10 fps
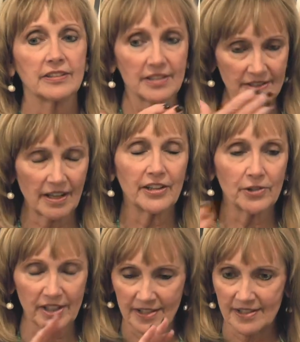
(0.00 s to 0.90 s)

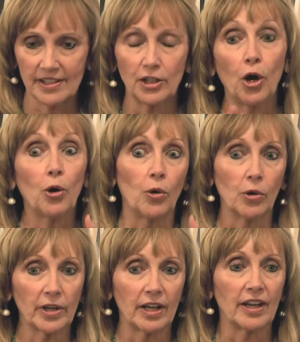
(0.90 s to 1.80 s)
designer can see, oh,
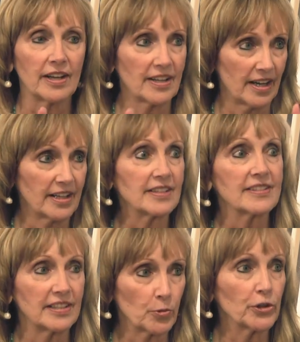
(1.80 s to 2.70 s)
okay, I can
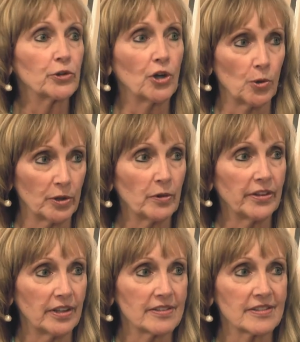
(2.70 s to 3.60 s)
see where you're going
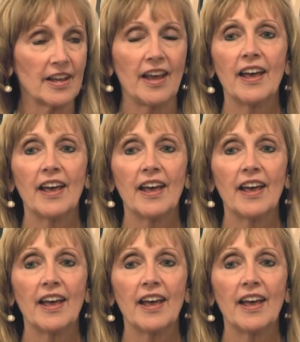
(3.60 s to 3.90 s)
with this,